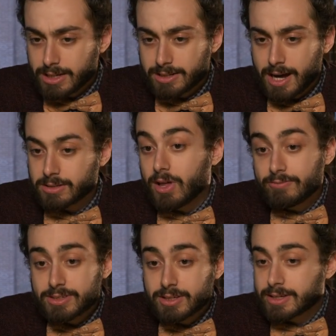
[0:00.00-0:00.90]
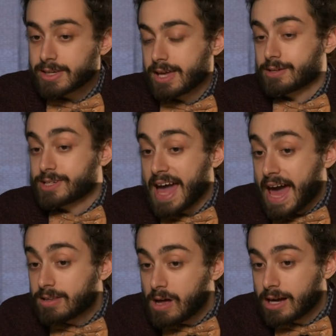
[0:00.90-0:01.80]
I'd love to get your
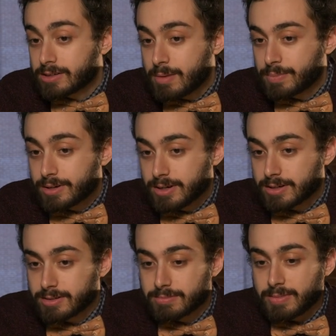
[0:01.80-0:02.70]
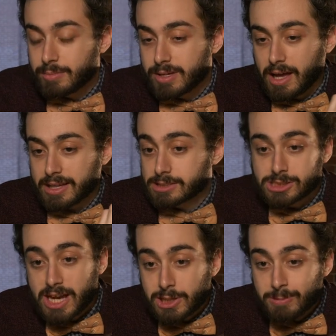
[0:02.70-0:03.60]
catalog number, and maybe I can
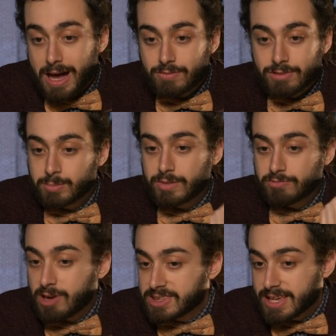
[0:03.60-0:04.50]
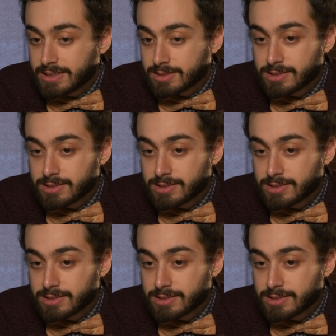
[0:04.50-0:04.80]
check you out from the front desk